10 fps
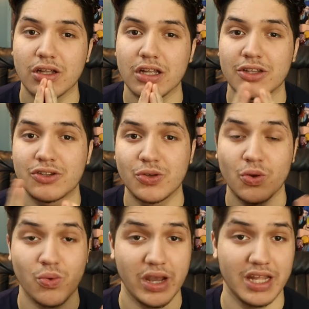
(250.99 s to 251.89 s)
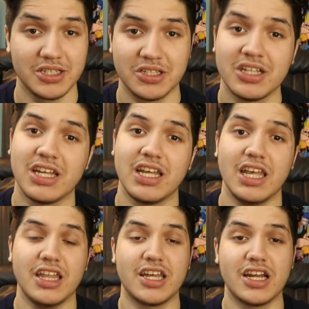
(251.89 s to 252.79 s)
in two ways.
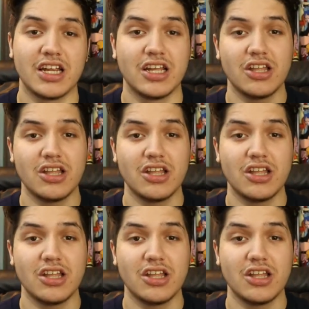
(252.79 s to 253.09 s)
Either